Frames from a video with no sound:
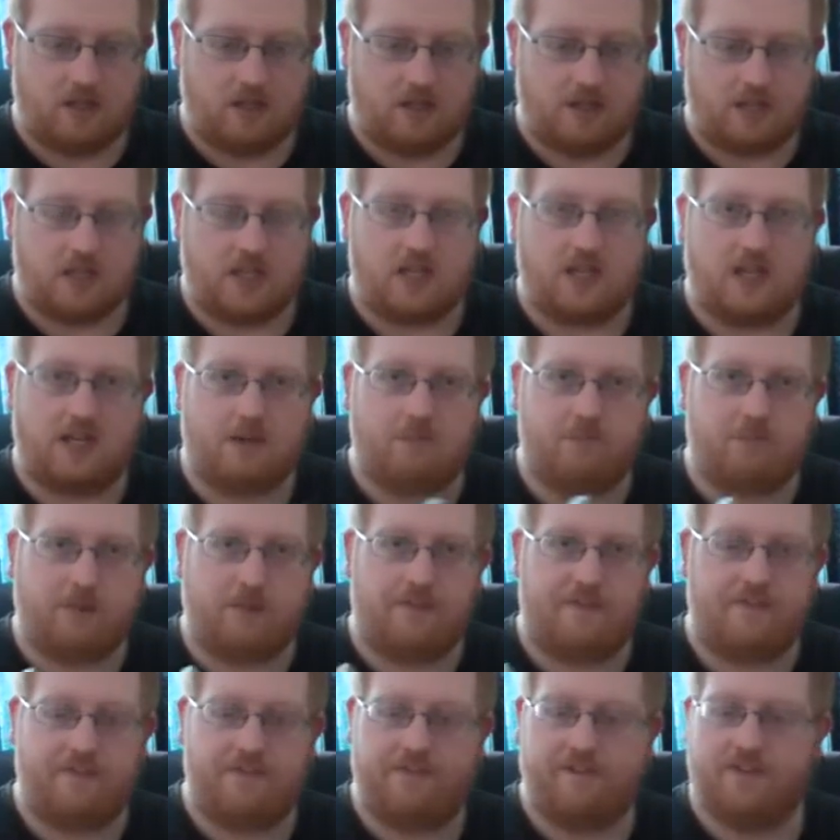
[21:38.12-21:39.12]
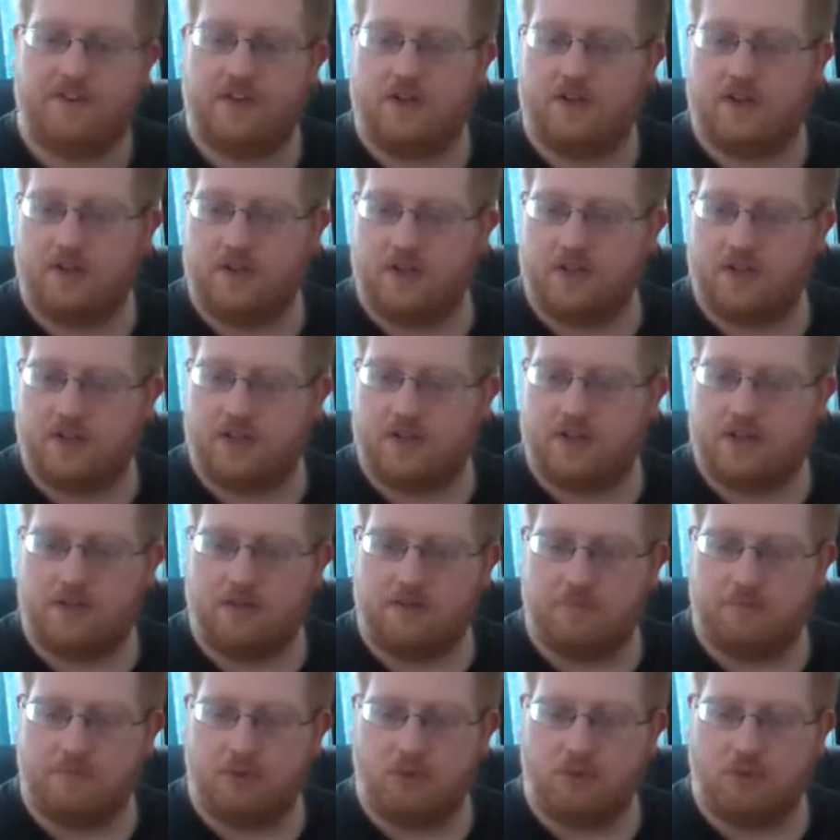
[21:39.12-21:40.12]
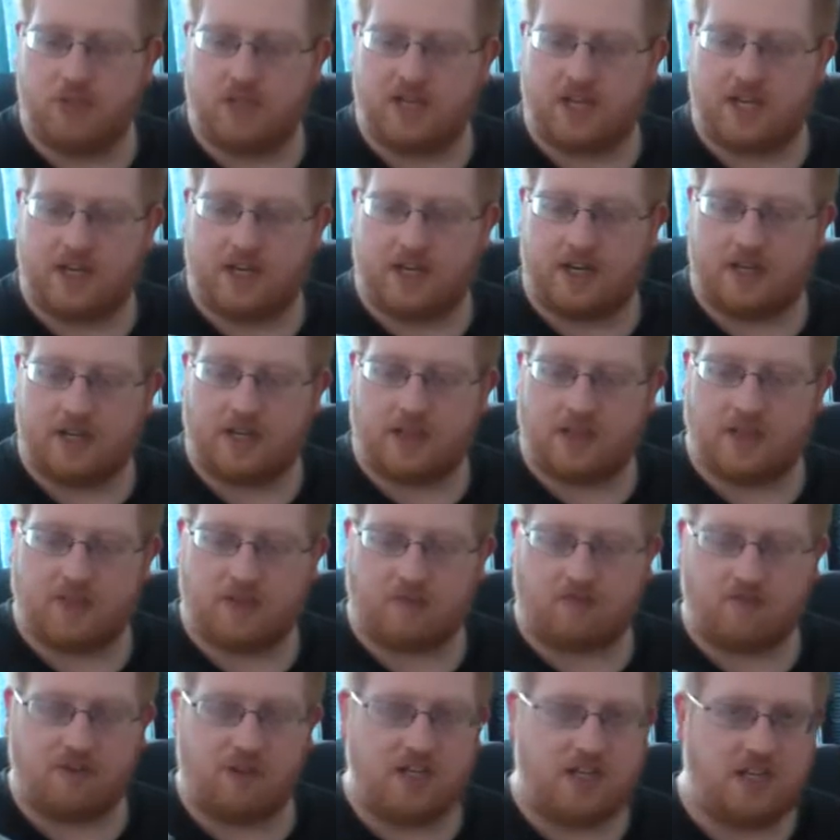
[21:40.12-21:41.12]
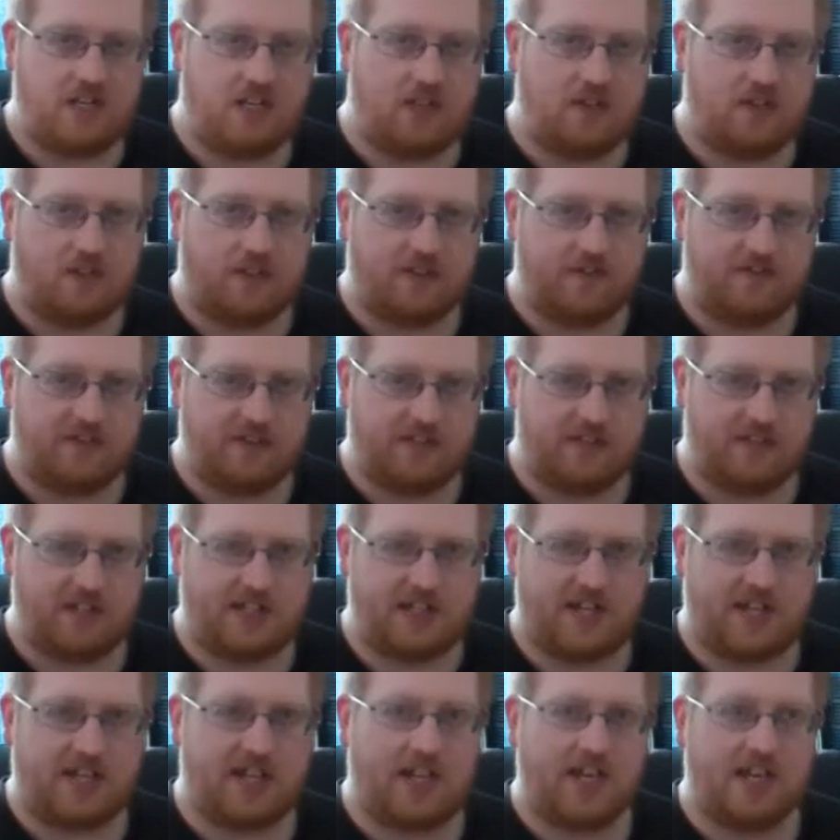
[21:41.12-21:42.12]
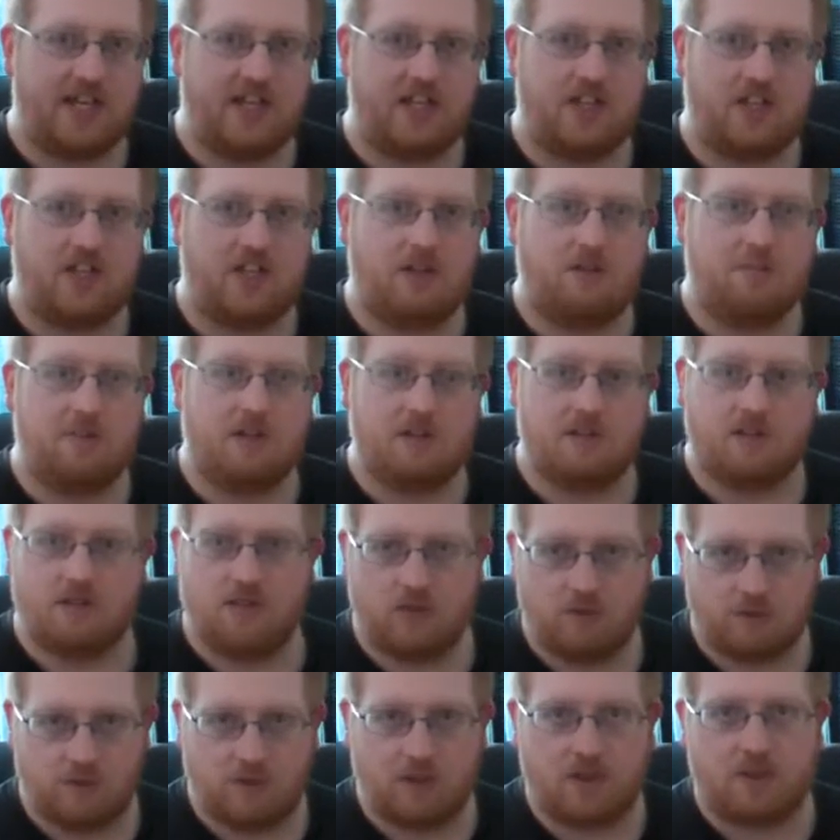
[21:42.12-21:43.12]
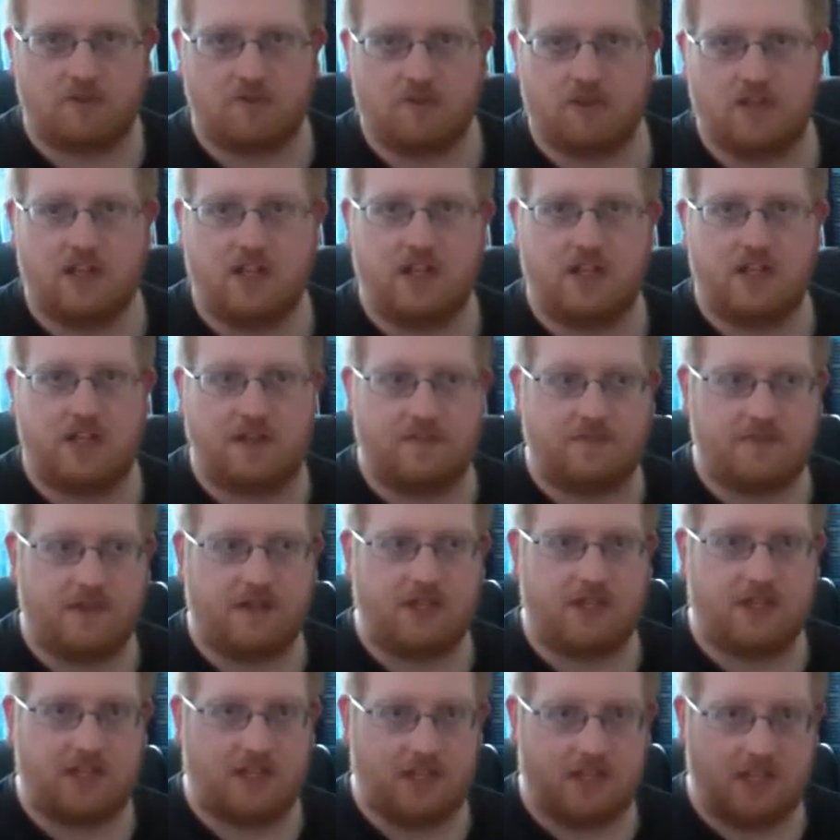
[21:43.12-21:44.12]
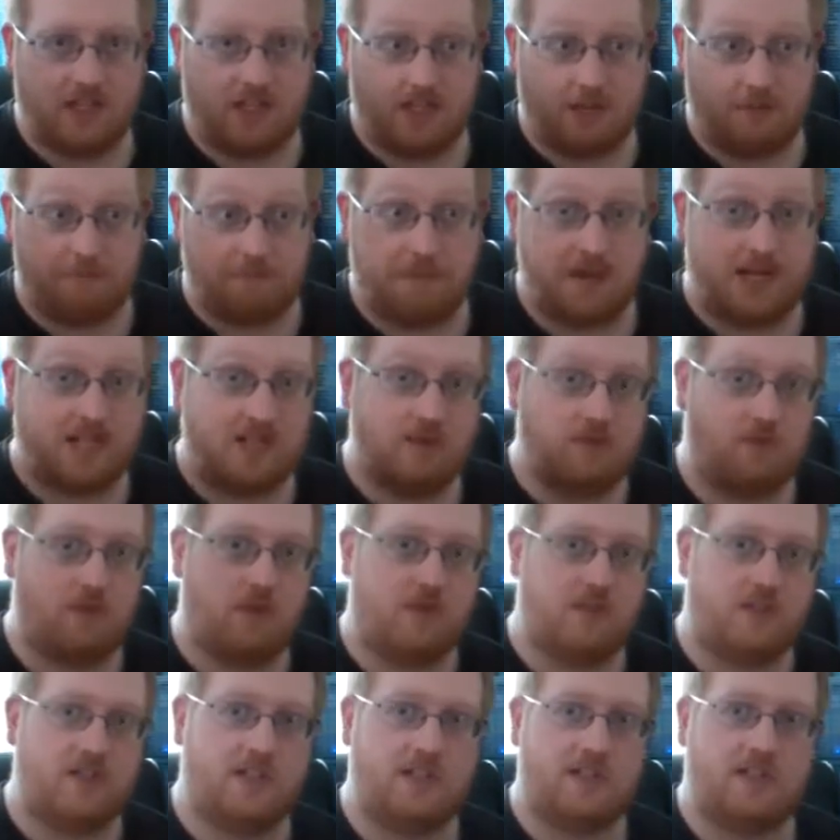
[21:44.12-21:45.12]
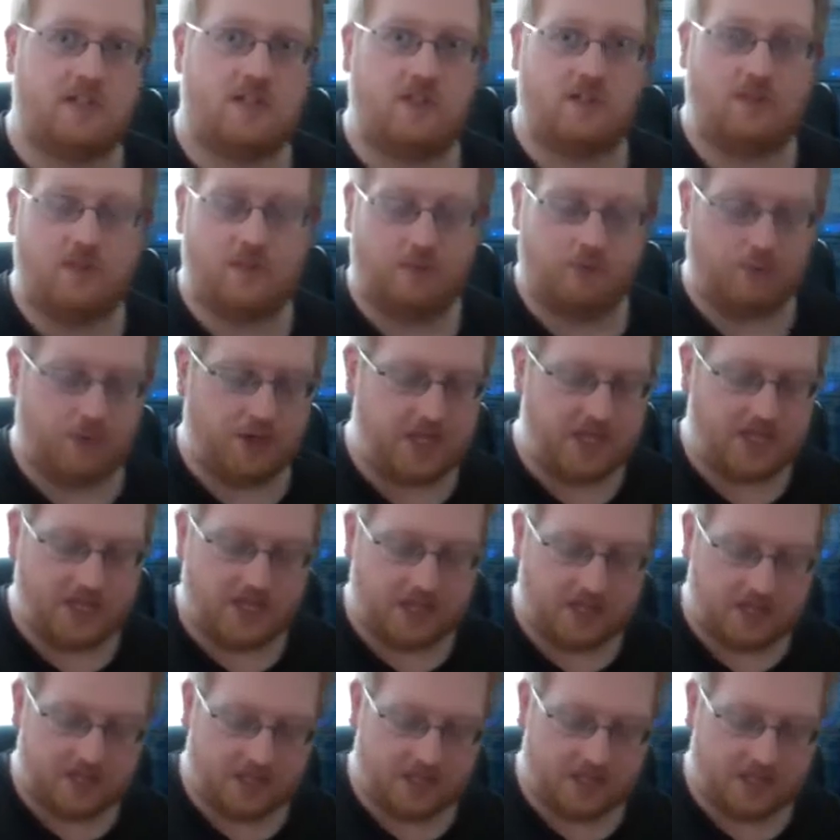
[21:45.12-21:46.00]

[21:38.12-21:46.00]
think I preferred Budokai 3 to the first Tenkaichi, but 2 and 3 are definitely the better ones on the Wii.